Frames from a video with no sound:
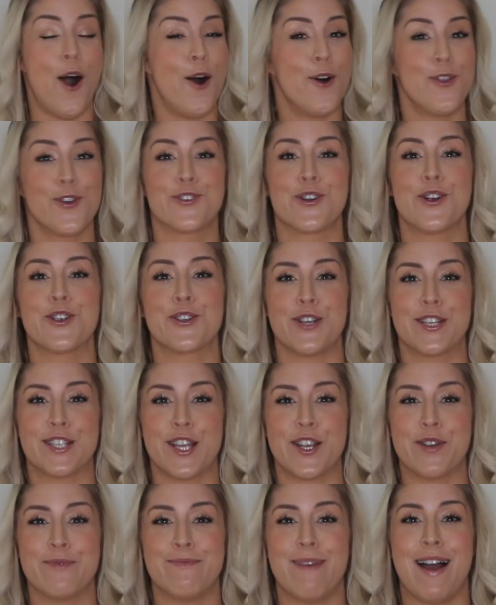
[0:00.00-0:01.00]
all the groceries
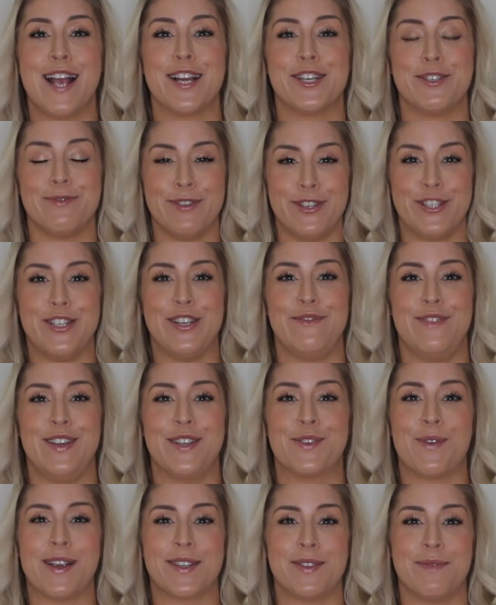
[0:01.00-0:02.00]
that you're buying to achieve
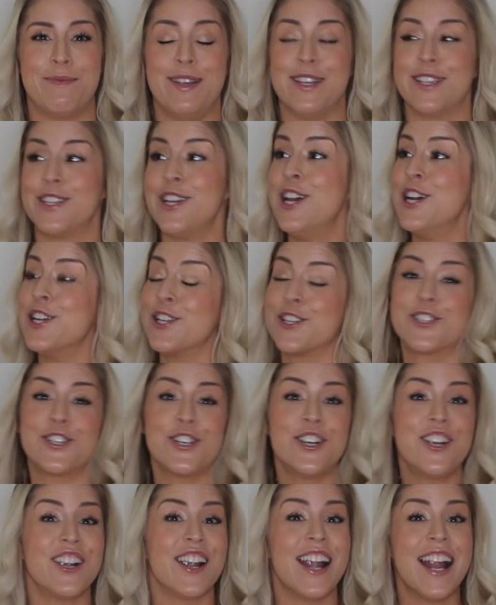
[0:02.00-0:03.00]
these recipes.
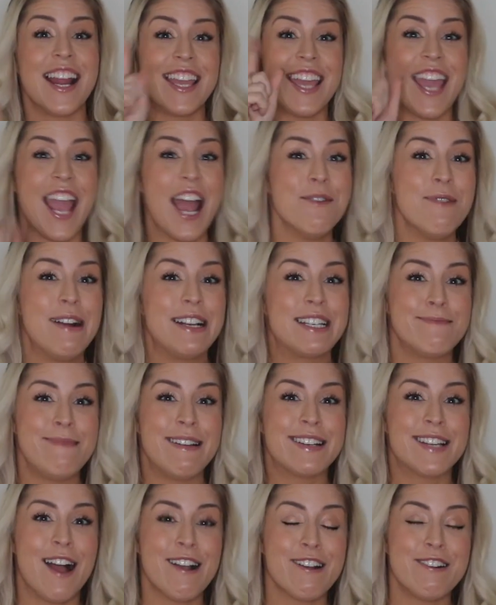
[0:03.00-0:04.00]
Sure, can't wait to
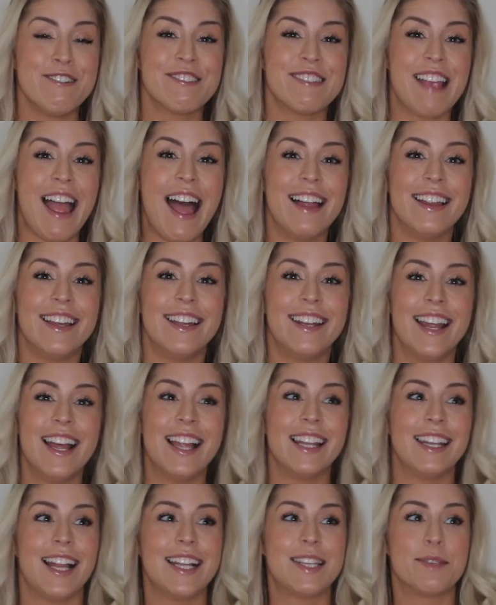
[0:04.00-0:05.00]
make taco salad.
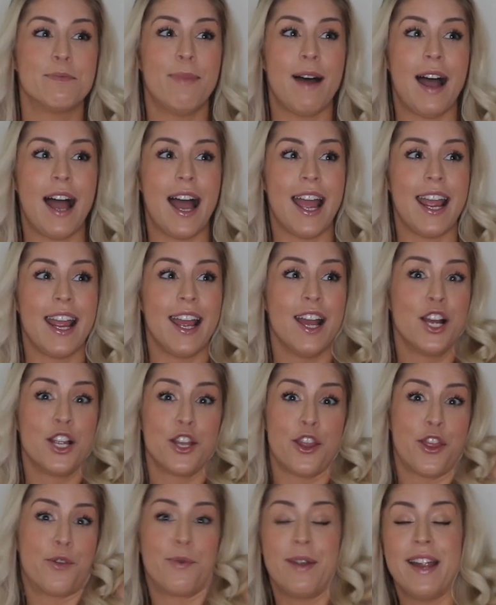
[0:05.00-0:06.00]
Let's buy
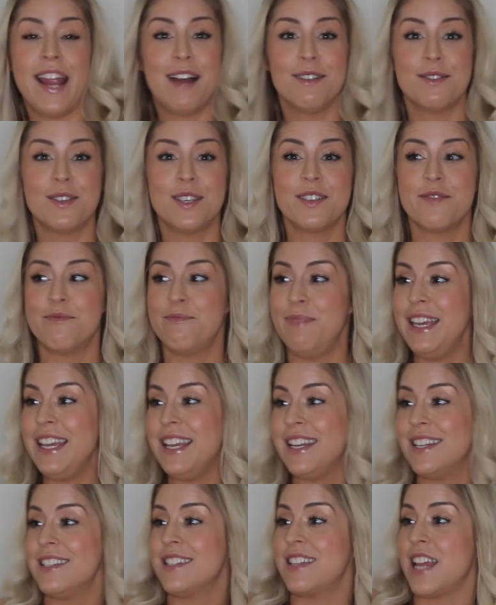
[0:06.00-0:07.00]
three ounces of
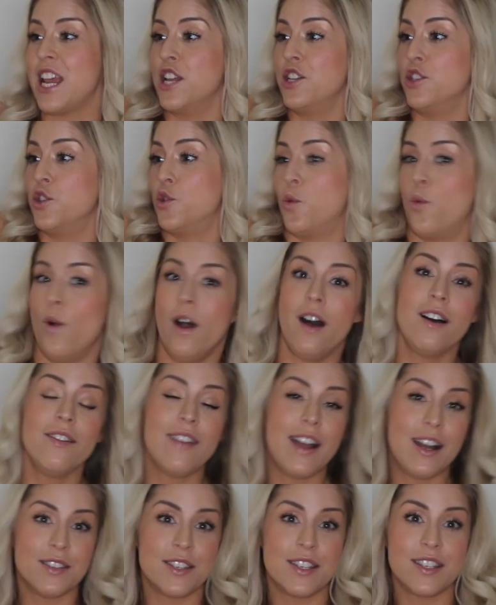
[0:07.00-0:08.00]
beans and 12
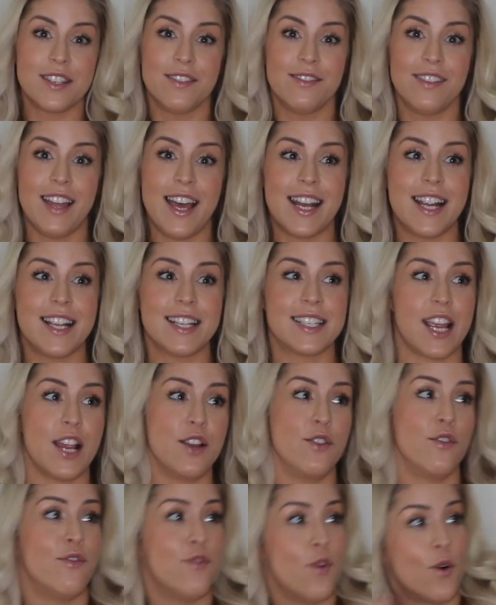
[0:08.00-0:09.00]
ounces of lettuce
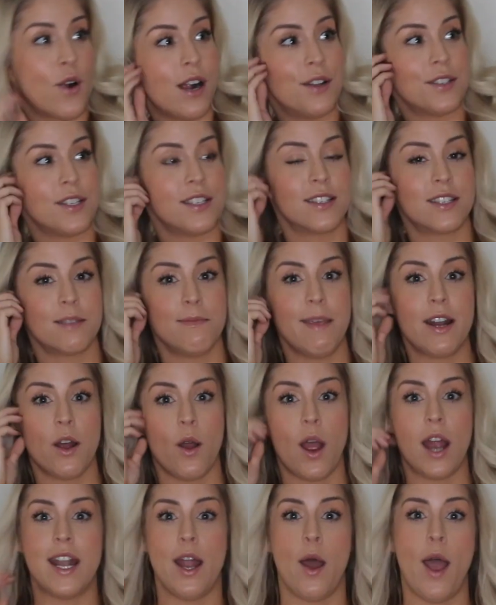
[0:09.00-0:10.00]
and four ounces of
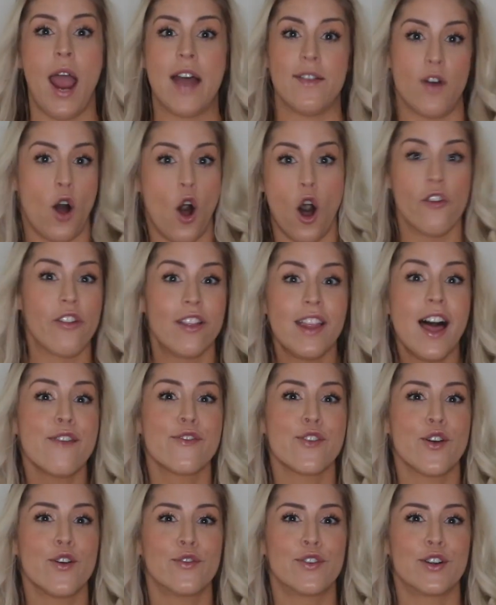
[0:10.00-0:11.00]
tomato and now I have all the
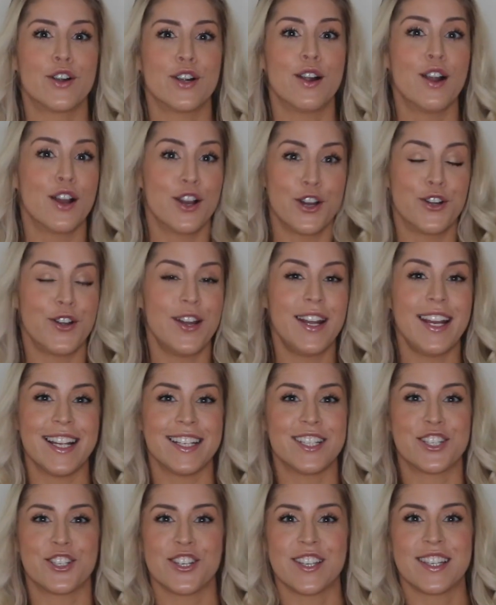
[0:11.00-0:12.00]
leftover
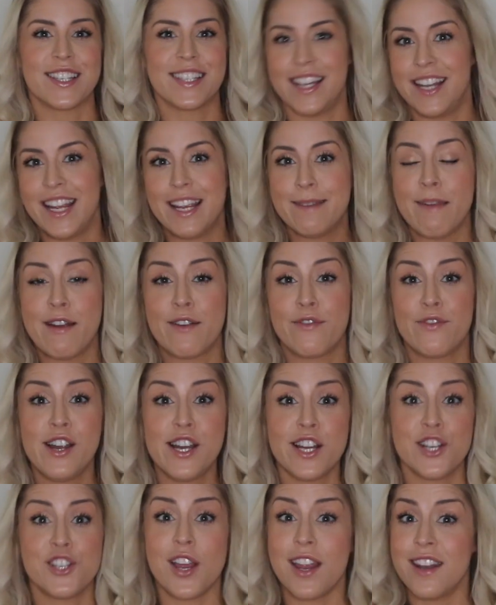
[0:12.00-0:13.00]
ingredients just sitting in my
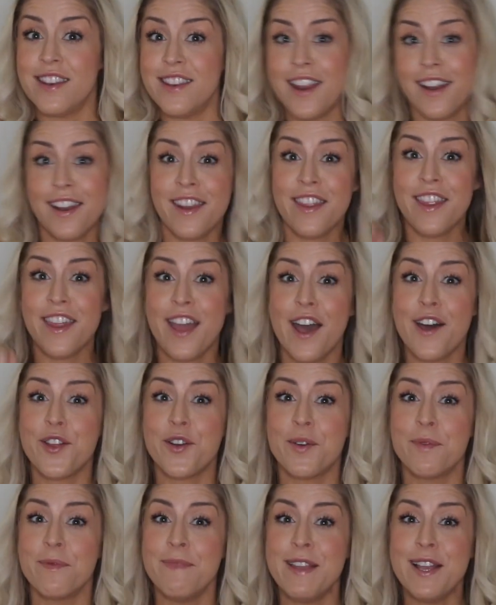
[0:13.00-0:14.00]
fridge and none of the
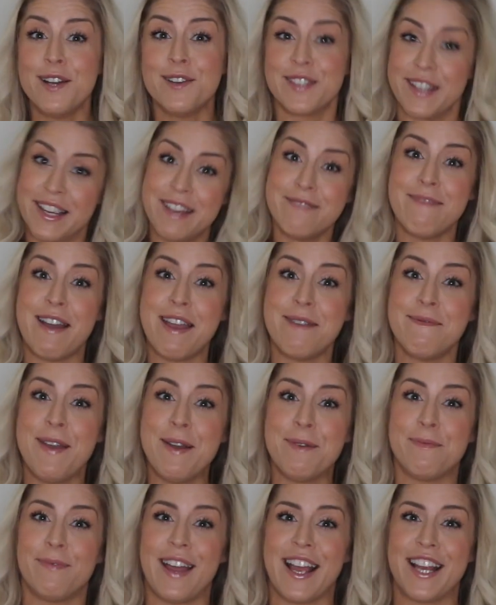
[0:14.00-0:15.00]
other meals in my
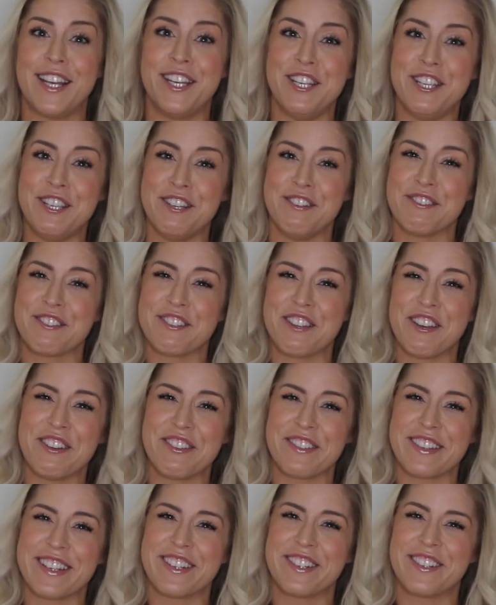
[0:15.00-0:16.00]
meal plan use those